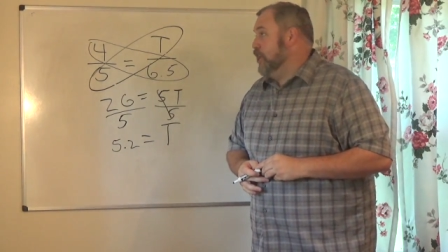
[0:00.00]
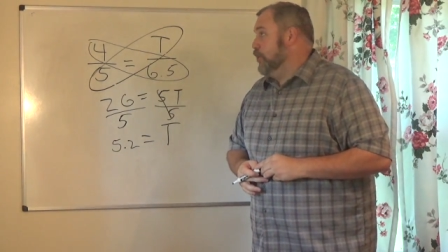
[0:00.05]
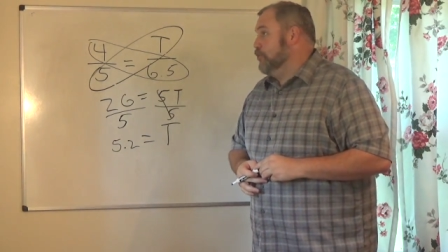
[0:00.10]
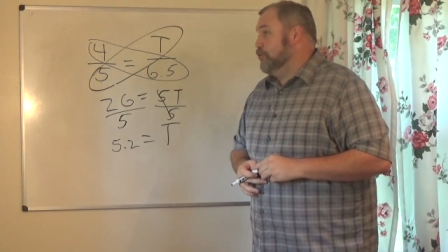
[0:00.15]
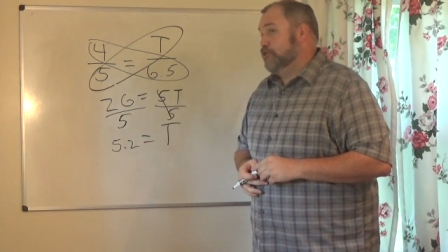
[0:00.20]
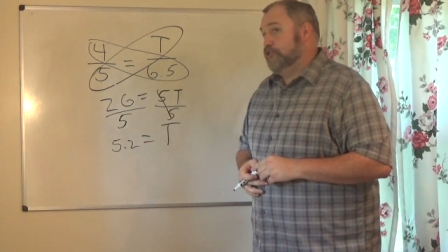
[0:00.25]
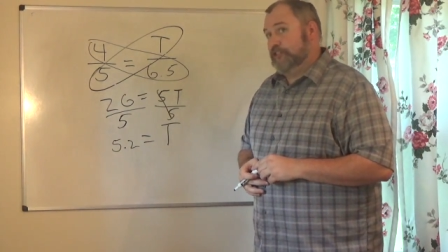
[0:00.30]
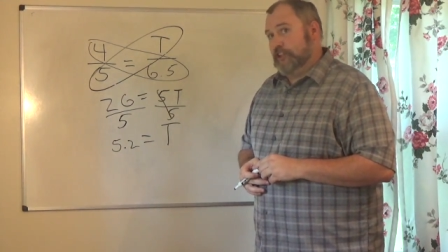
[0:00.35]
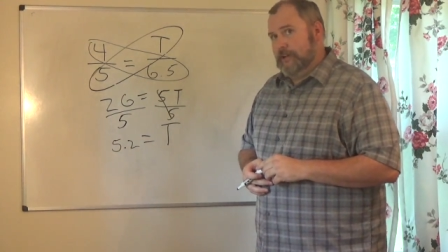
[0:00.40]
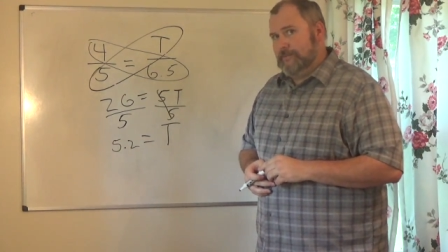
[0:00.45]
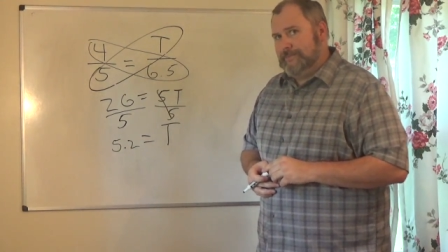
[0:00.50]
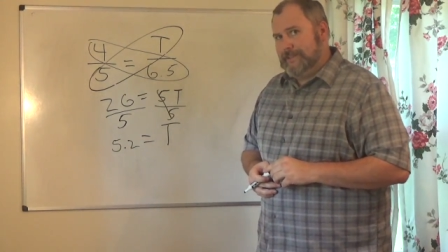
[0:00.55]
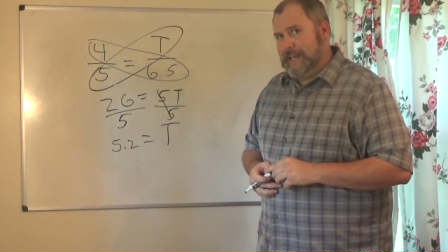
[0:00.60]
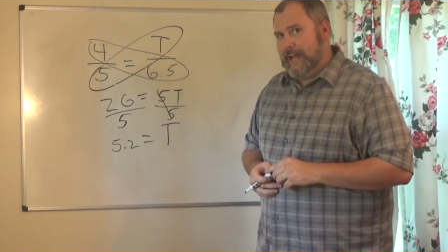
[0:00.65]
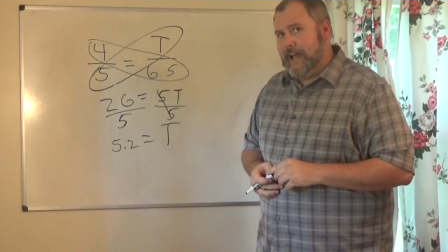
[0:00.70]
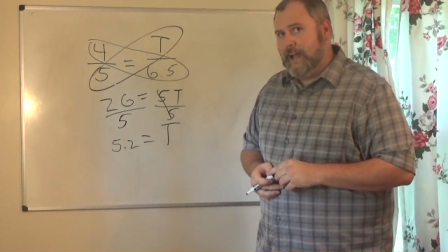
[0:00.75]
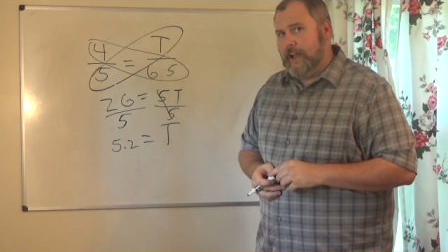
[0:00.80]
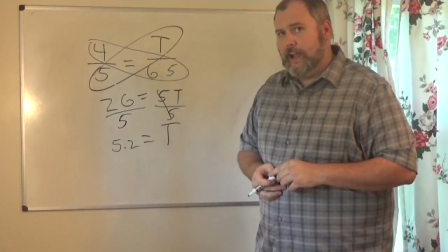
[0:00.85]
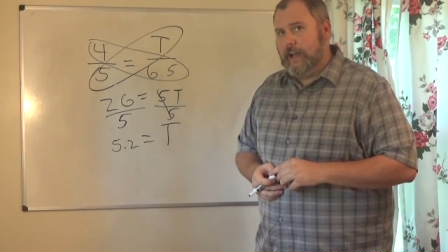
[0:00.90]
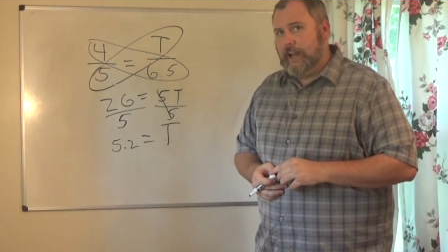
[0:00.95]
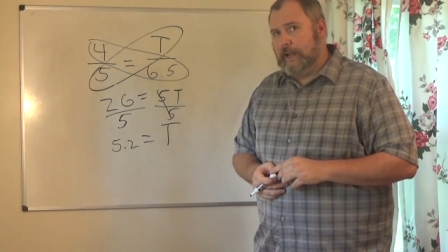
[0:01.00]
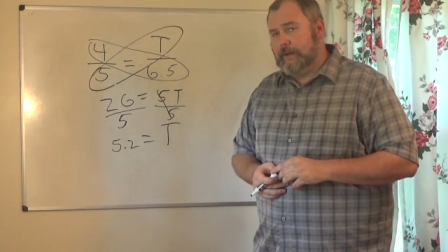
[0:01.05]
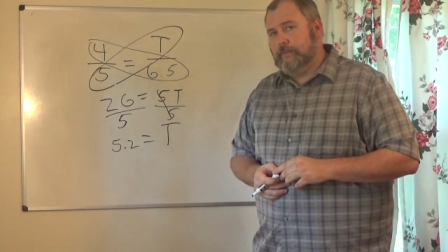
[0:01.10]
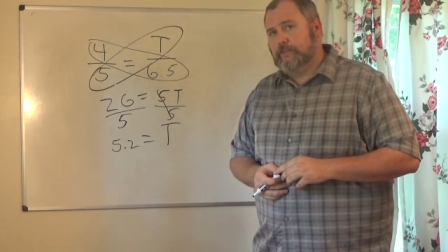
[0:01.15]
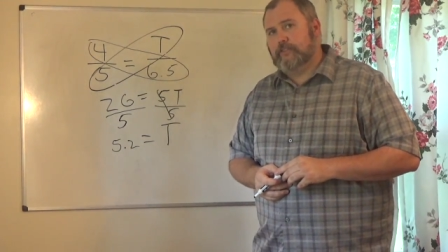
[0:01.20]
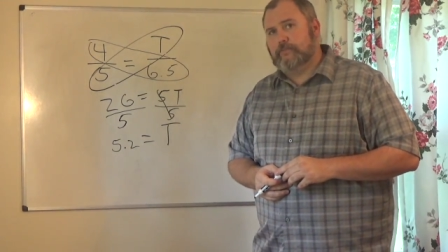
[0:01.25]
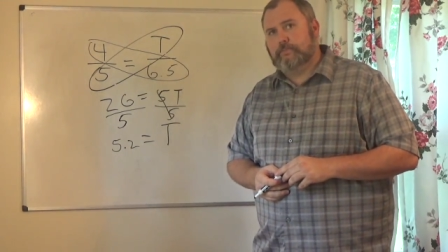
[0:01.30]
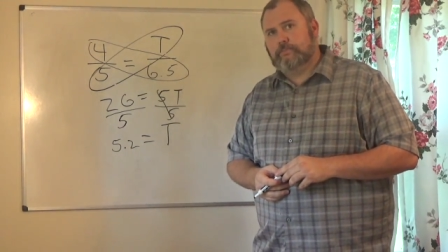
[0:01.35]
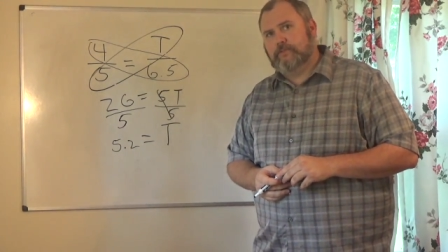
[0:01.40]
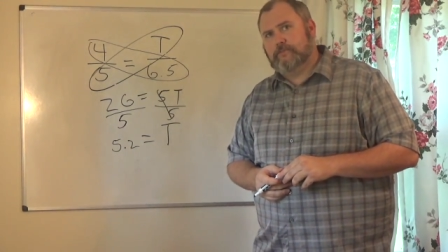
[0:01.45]

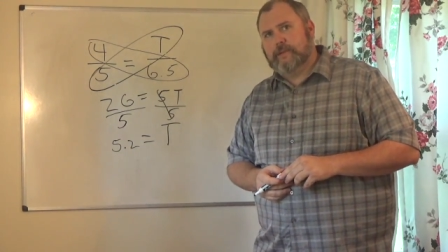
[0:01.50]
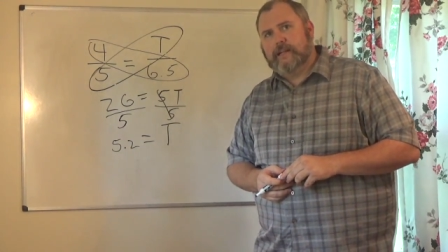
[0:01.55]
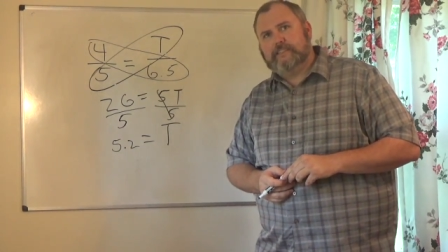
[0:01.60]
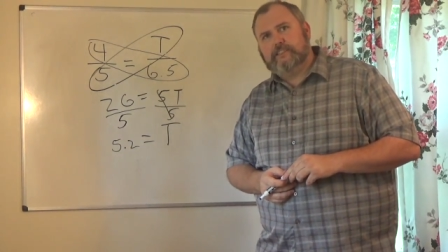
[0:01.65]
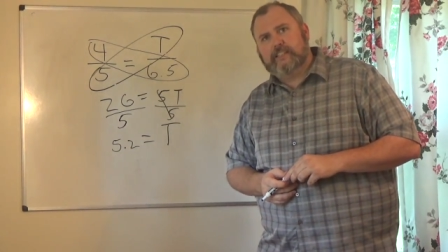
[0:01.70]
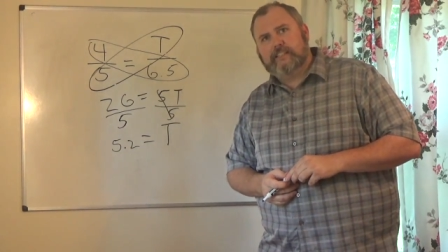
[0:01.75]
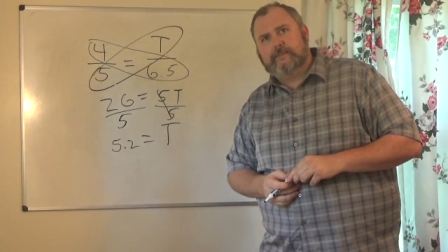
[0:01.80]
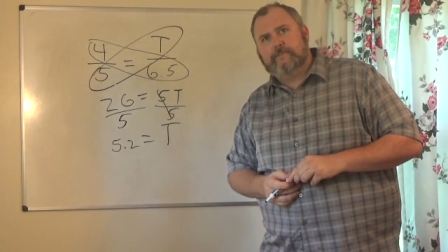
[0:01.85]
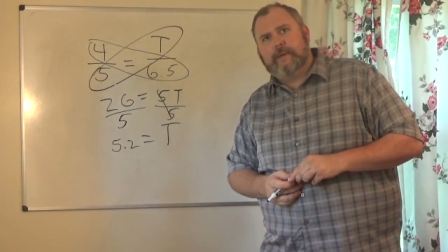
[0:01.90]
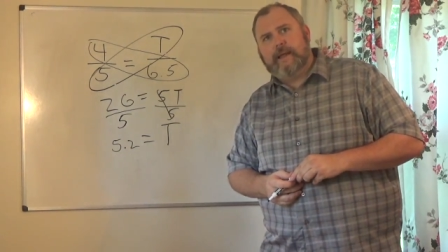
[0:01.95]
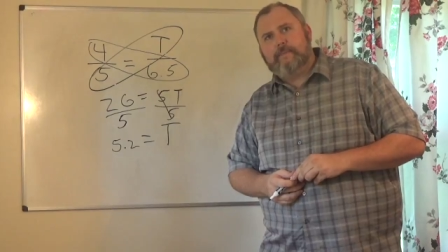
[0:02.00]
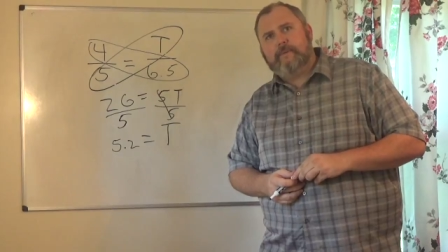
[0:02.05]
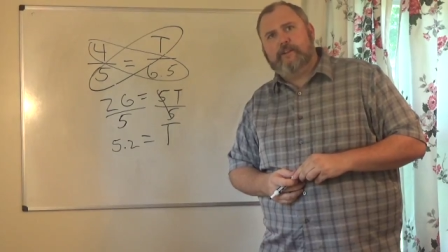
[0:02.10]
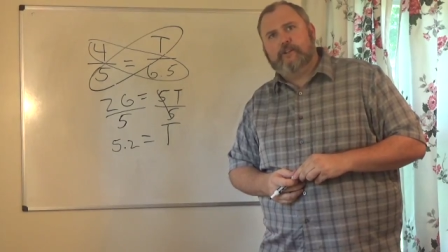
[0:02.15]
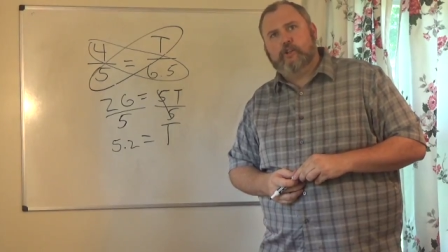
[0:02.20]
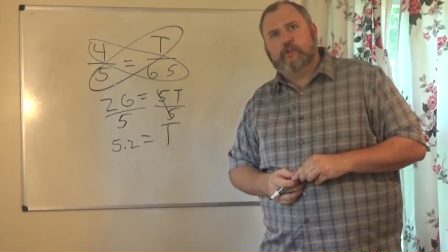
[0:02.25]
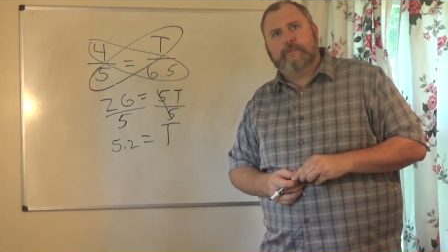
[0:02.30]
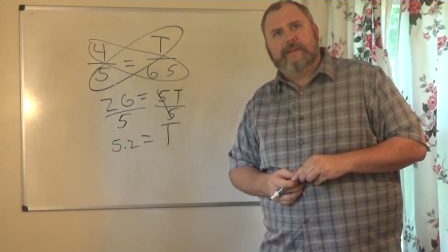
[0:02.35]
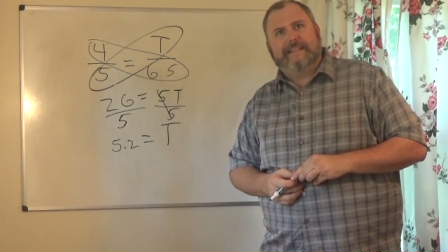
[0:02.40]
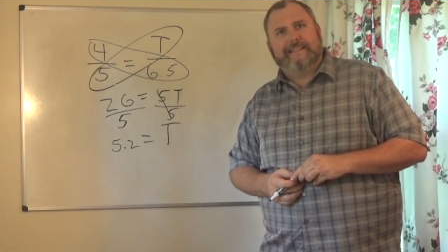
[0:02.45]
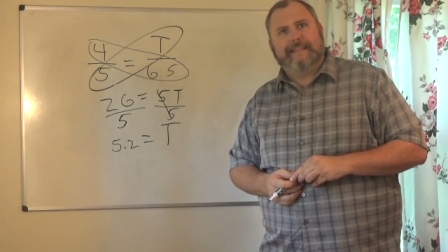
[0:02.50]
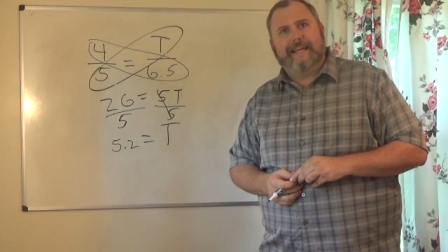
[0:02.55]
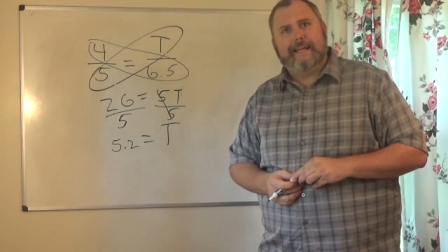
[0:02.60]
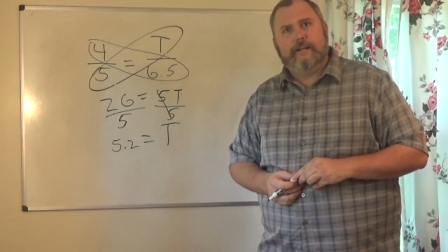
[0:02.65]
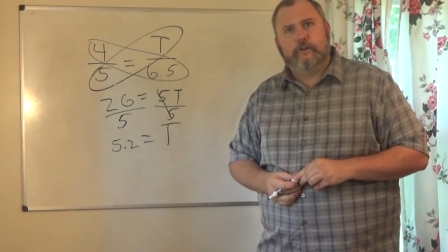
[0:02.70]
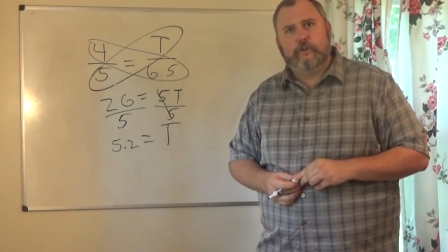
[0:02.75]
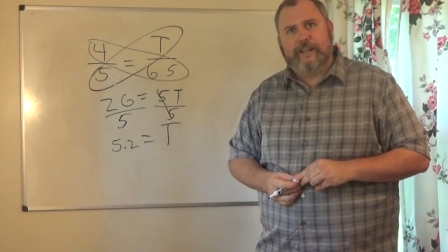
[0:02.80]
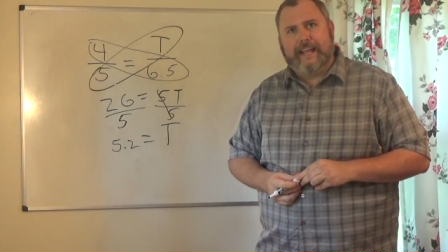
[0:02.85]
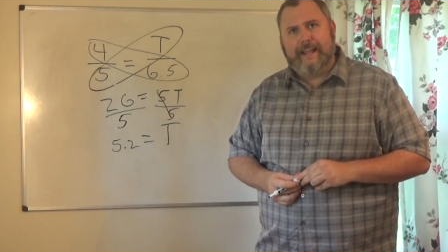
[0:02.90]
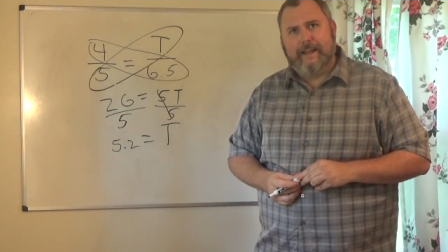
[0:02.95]
Sometimes, especially maybe a little bit
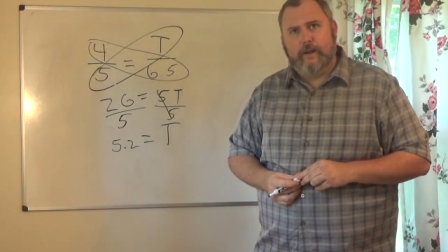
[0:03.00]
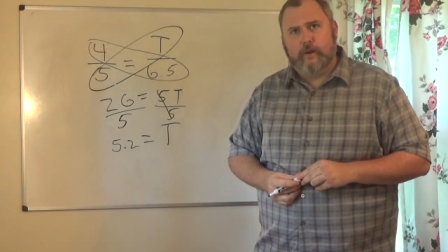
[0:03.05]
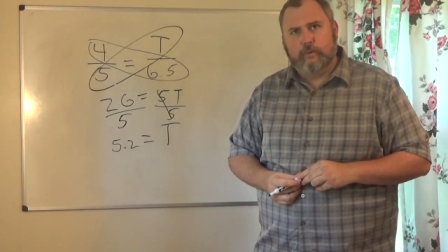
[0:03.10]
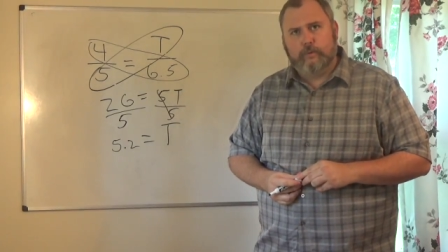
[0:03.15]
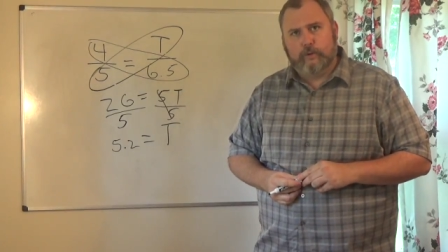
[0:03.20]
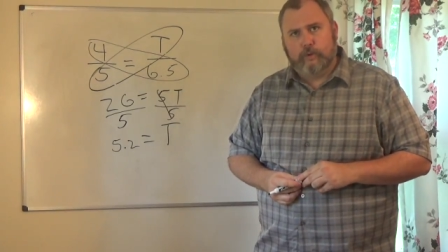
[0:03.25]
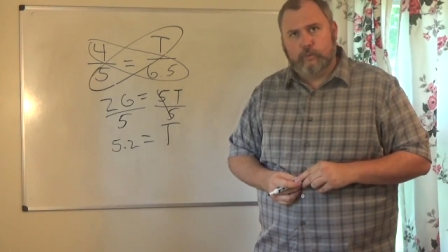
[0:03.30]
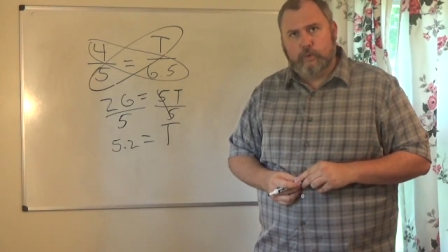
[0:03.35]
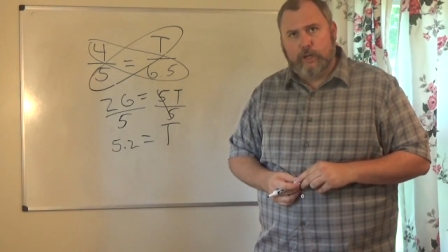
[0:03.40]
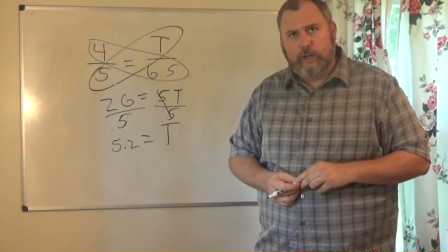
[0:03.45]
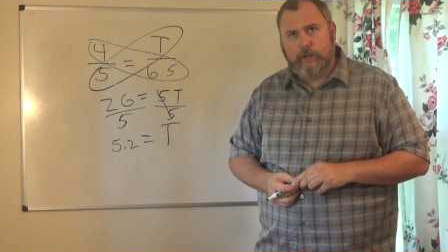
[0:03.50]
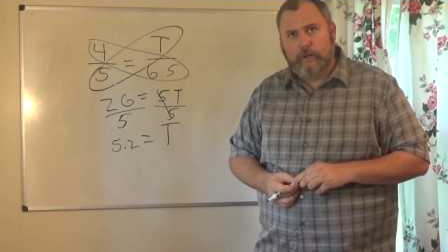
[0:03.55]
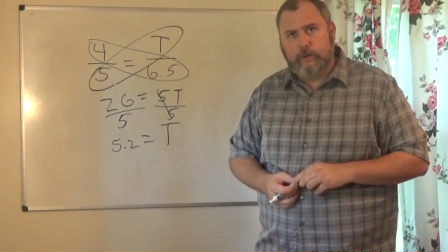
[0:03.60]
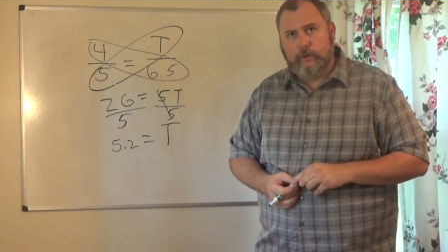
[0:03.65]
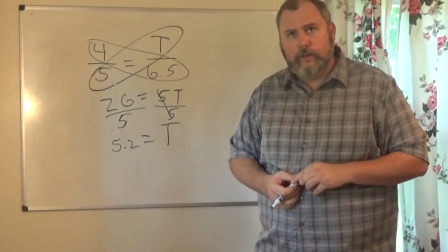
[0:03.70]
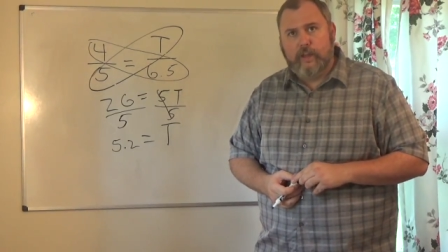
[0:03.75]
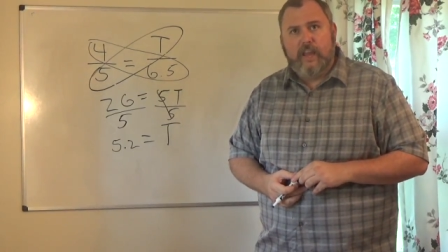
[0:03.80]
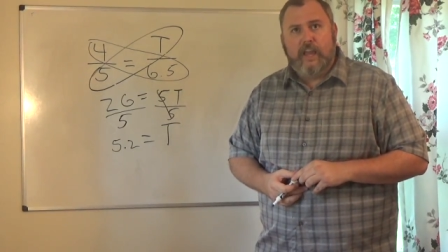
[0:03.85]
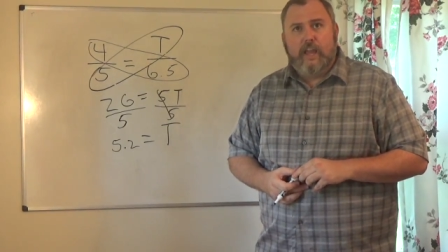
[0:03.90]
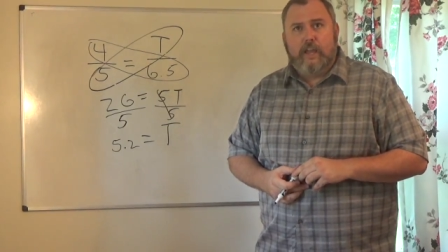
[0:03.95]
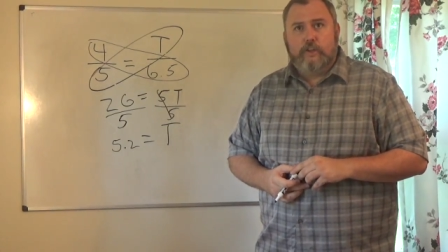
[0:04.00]
later down the road,